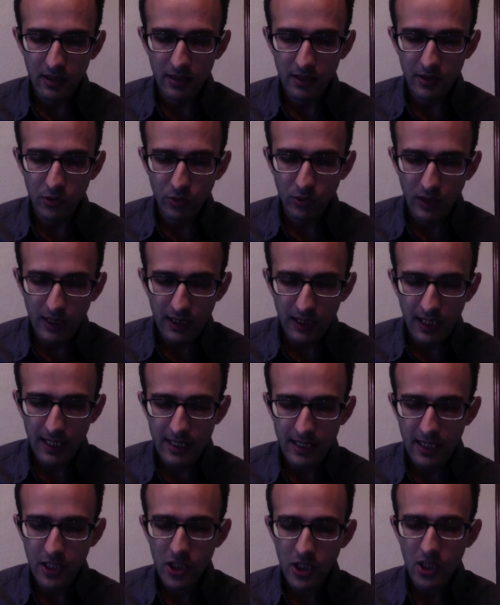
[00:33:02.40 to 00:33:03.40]
the
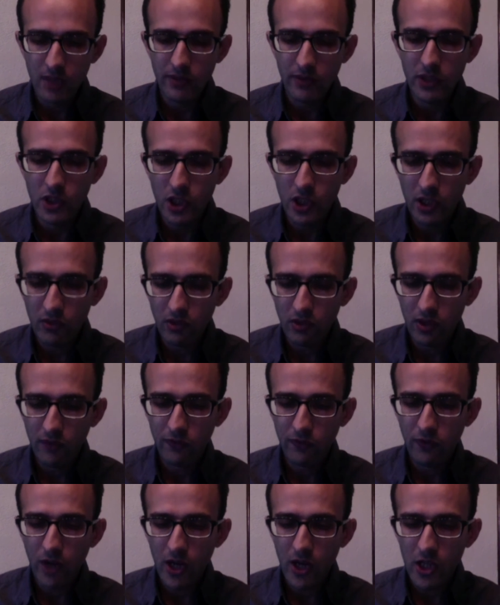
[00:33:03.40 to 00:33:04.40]
realization of a general
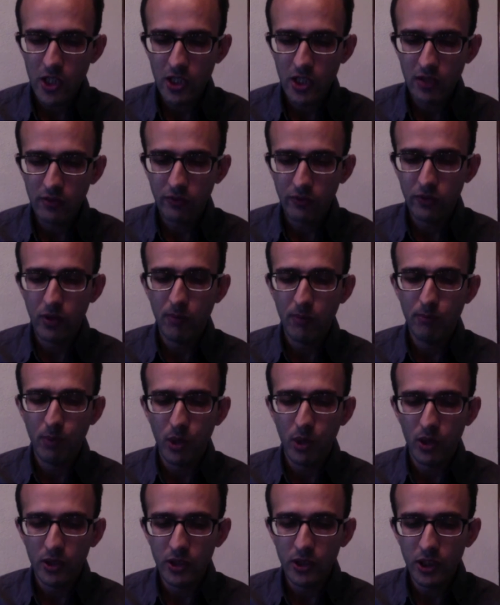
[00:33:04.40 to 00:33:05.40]
function from
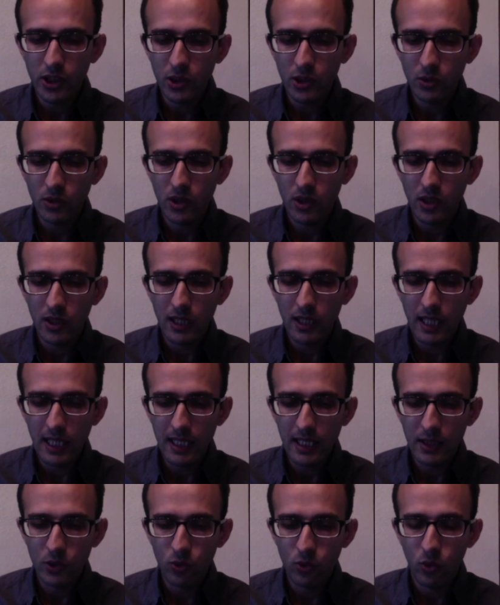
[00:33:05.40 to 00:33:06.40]
particular
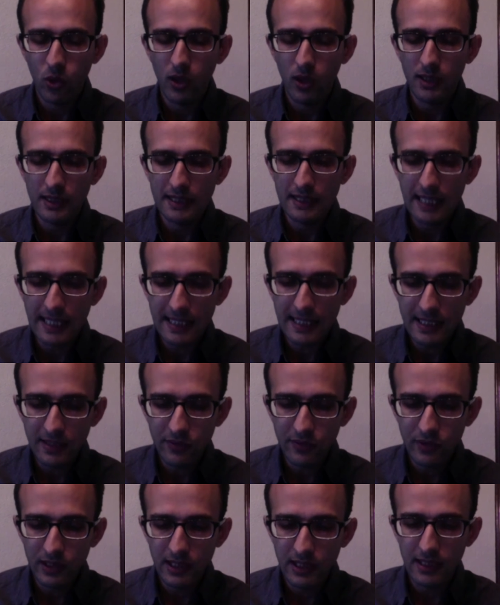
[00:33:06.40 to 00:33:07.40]
and
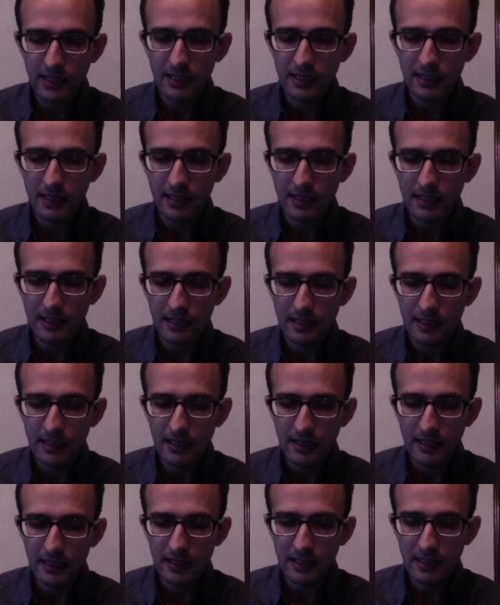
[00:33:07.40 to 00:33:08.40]
qualitatively
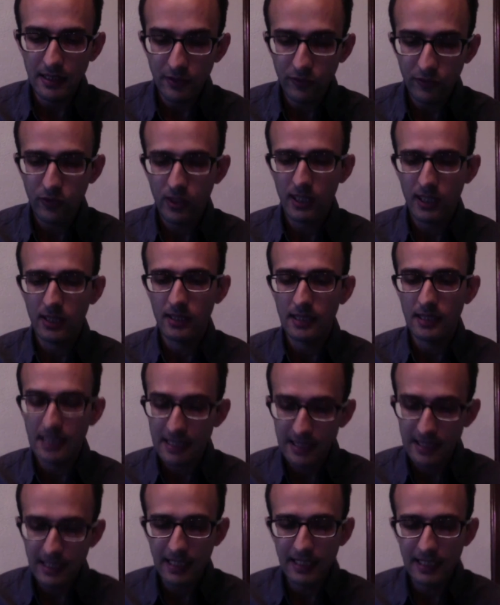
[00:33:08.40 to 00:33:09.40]

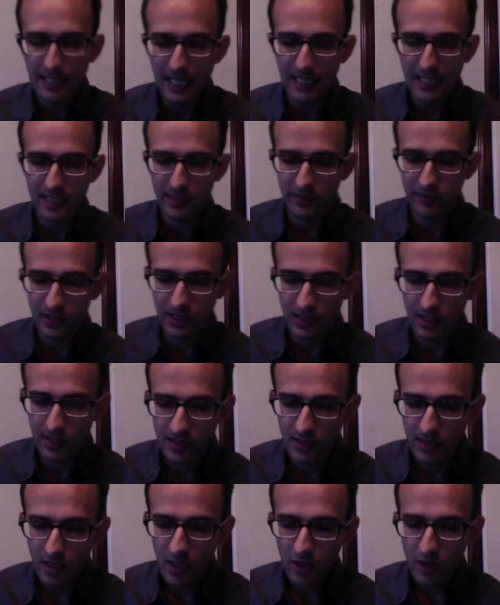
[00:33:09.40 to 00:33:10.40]
distinct
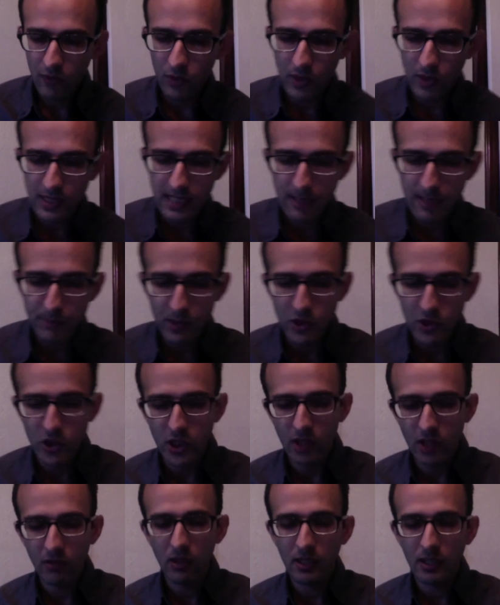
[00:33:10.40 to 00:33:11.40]
activities. For example,
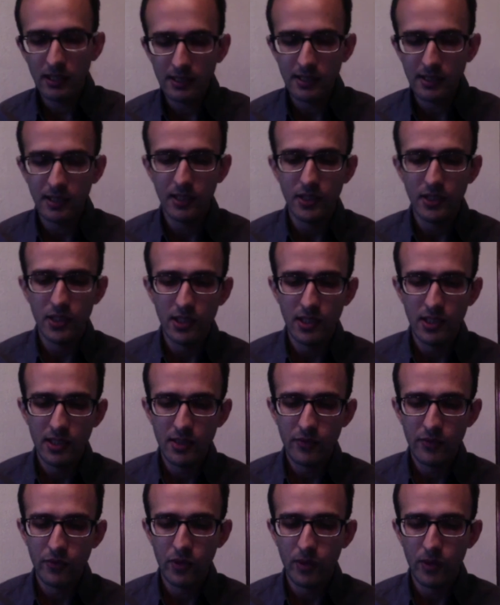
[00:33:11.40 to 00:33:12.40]
general
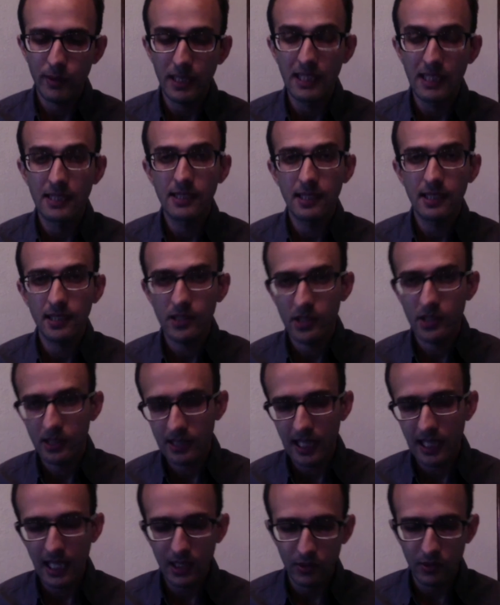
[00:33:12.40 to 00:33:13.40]
intelligence from
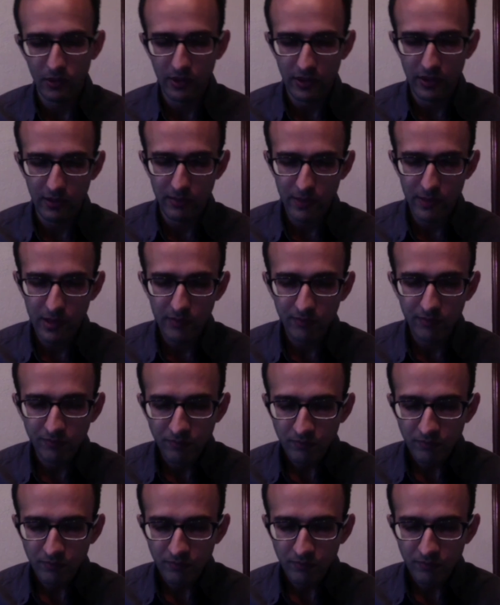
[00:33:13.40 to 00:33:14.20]
intelligent algorithms